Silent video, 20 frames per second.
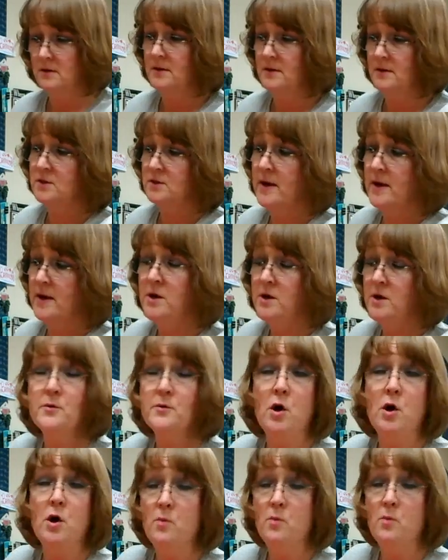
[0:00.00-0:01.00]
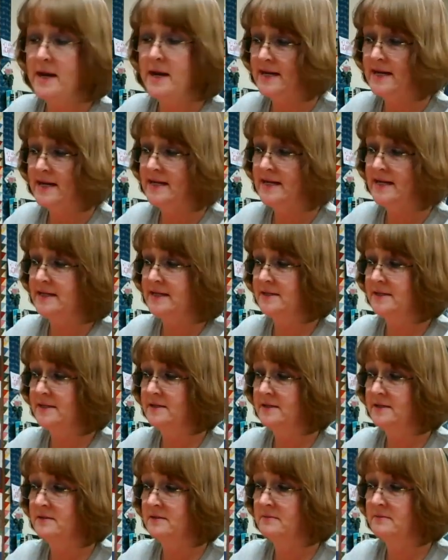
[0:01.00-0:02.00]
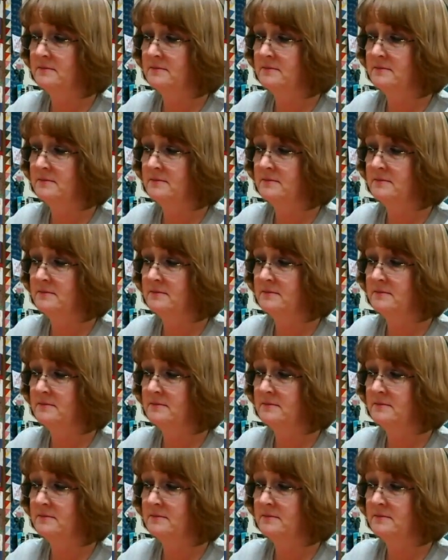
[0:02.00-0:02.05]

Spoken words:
So I don't know what it is,